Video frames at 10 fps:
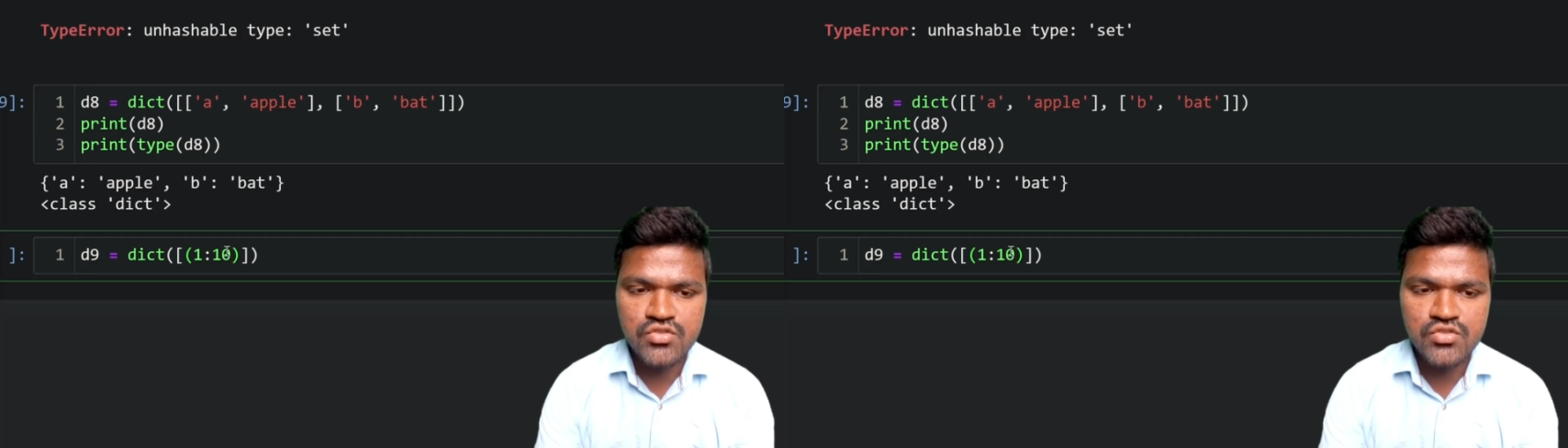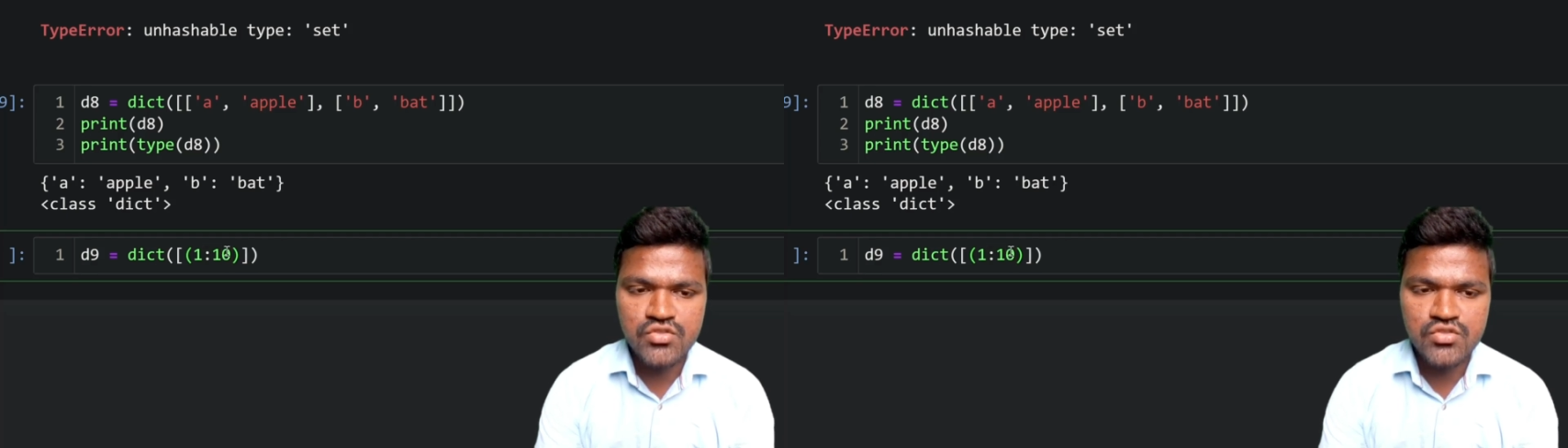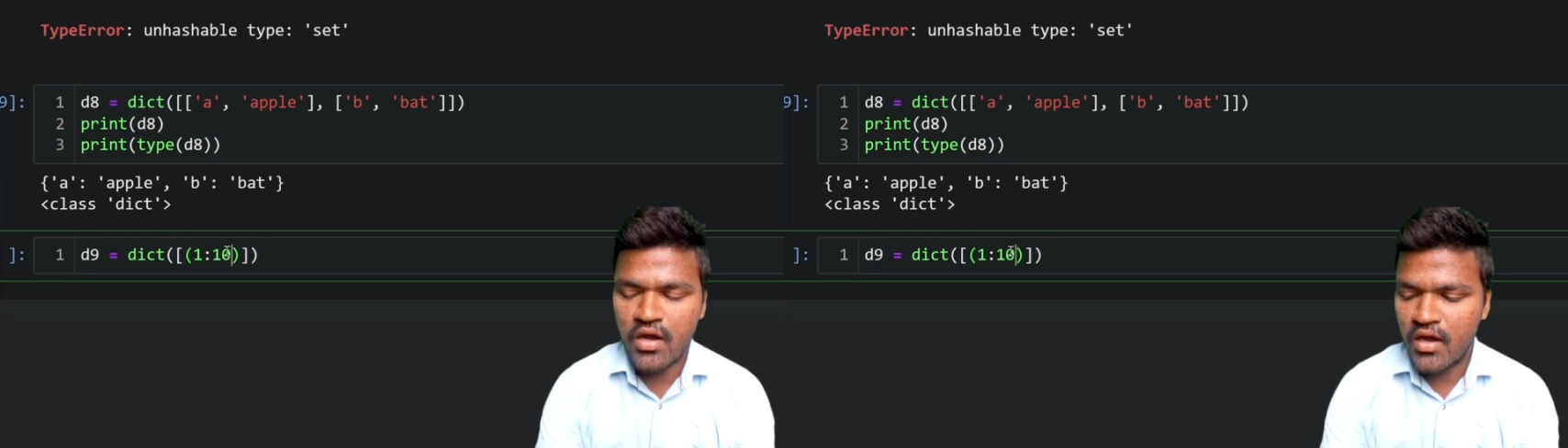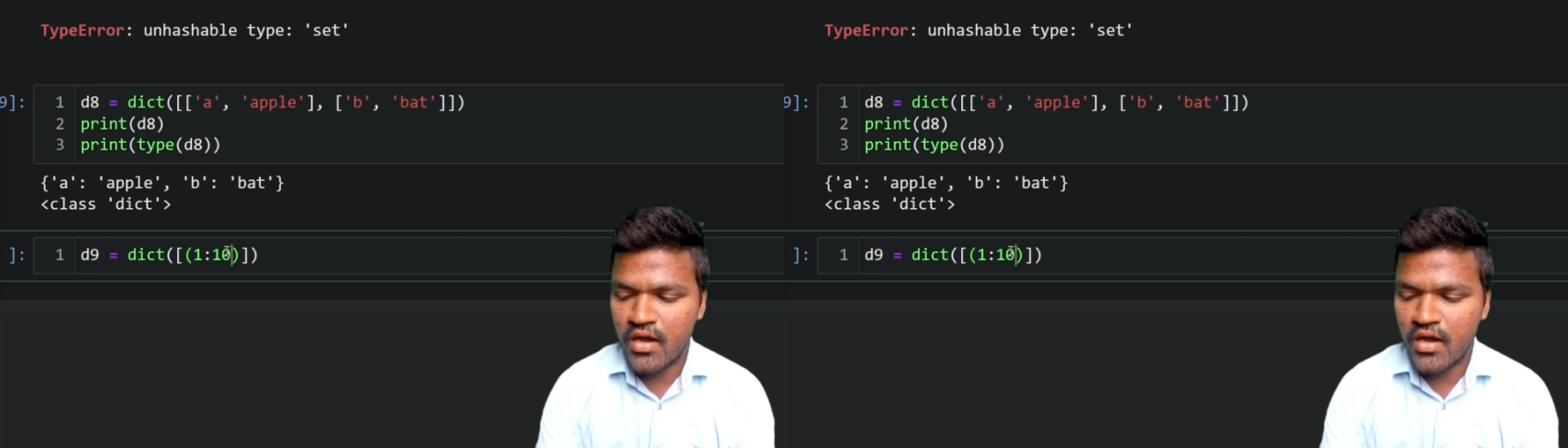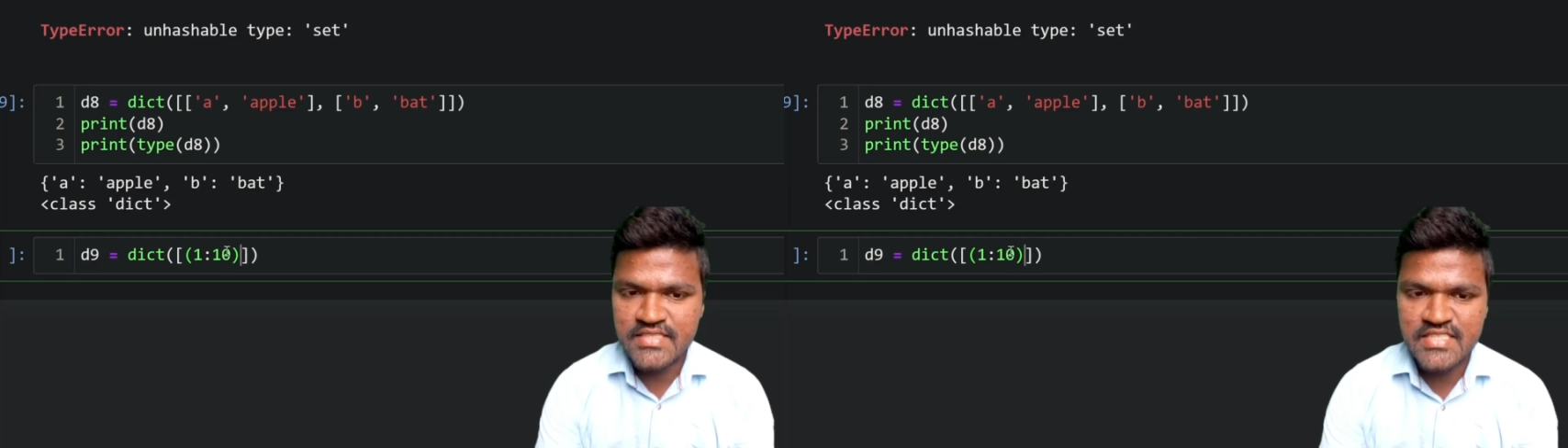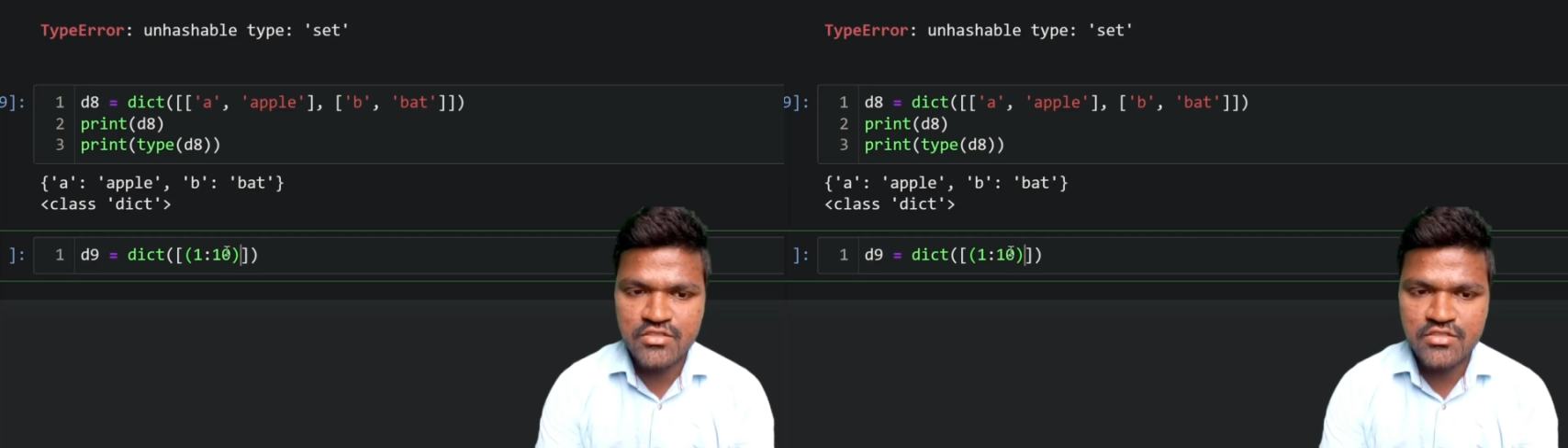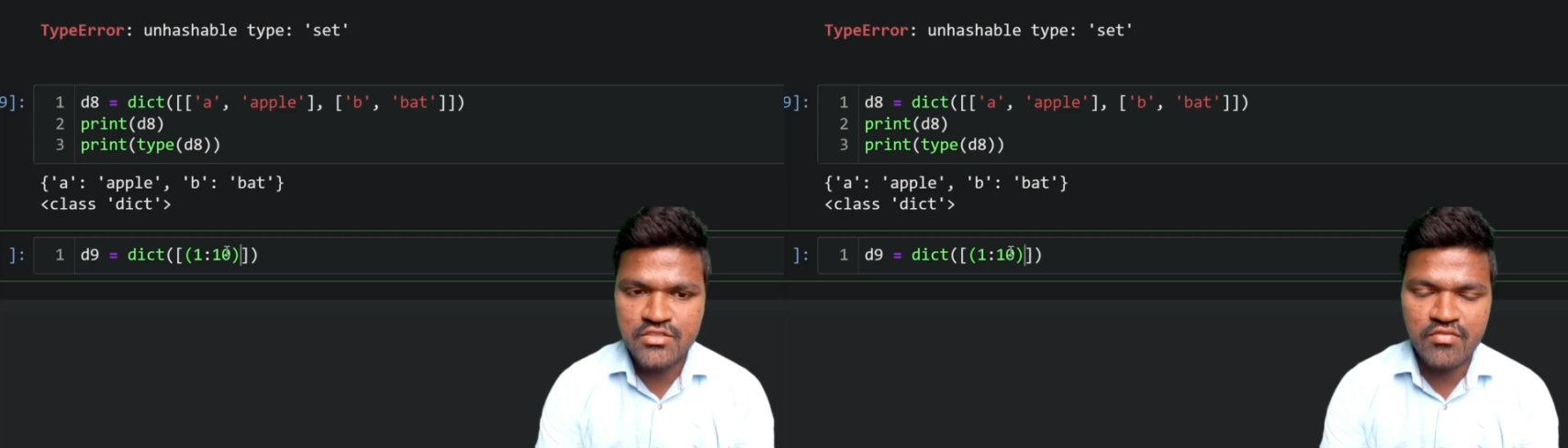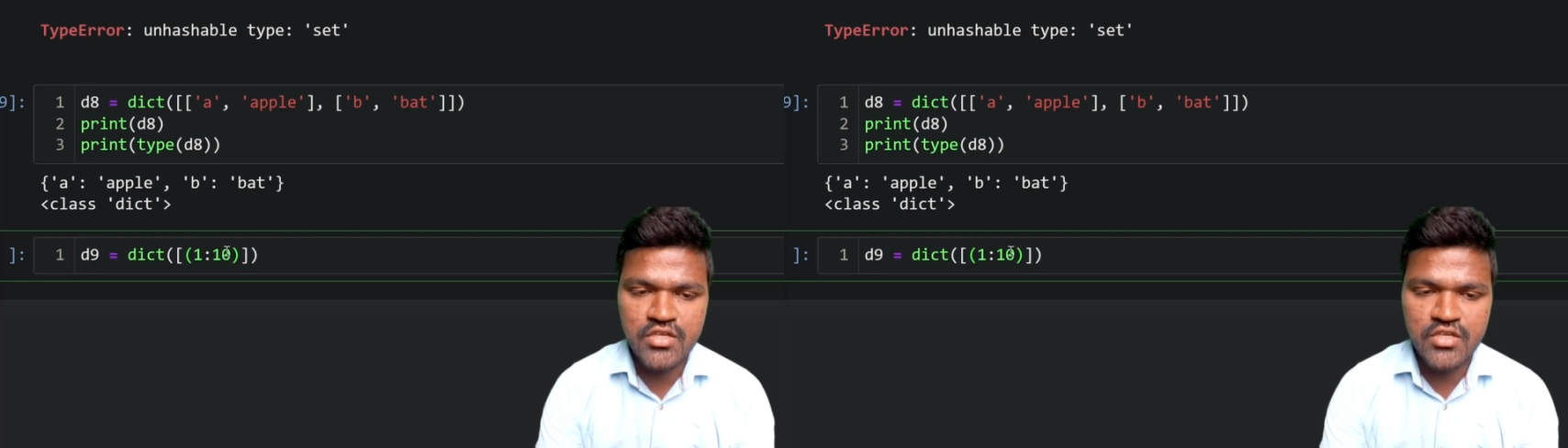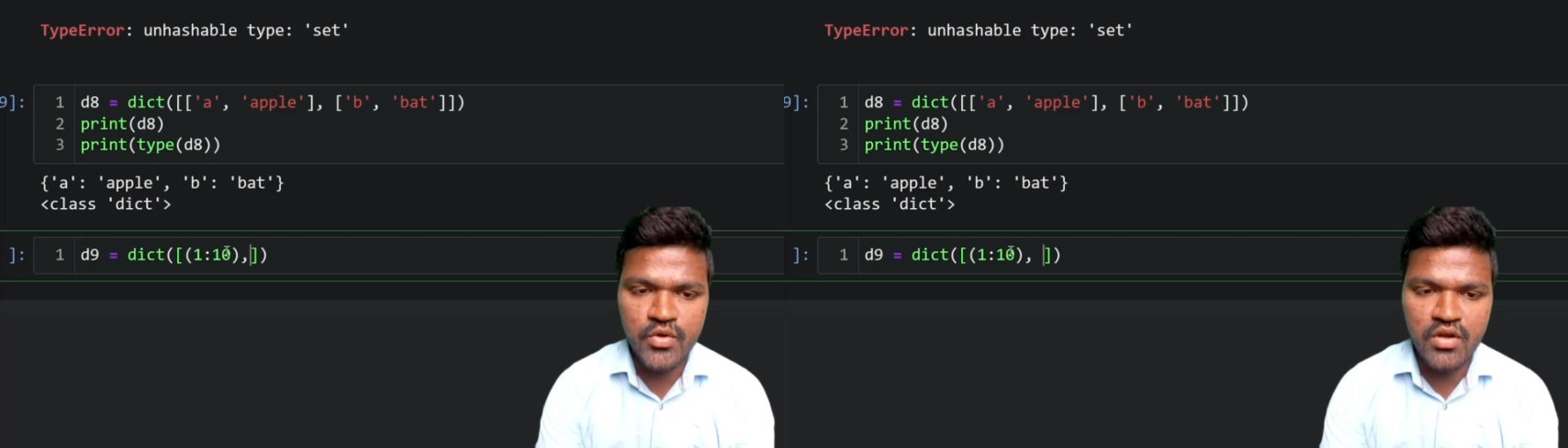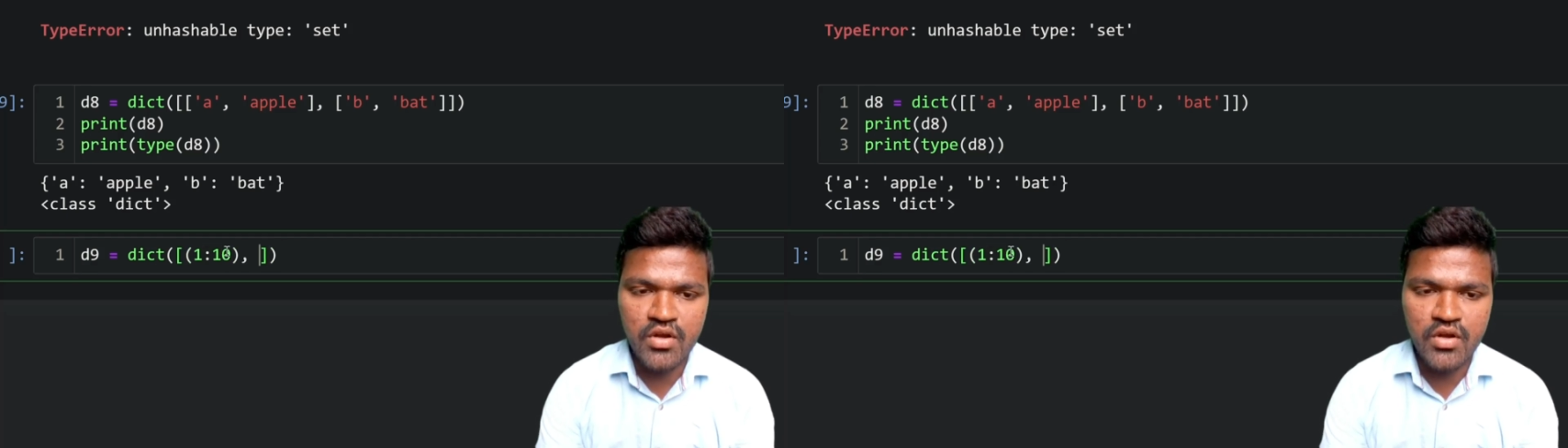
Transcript: So this is one of the tuple,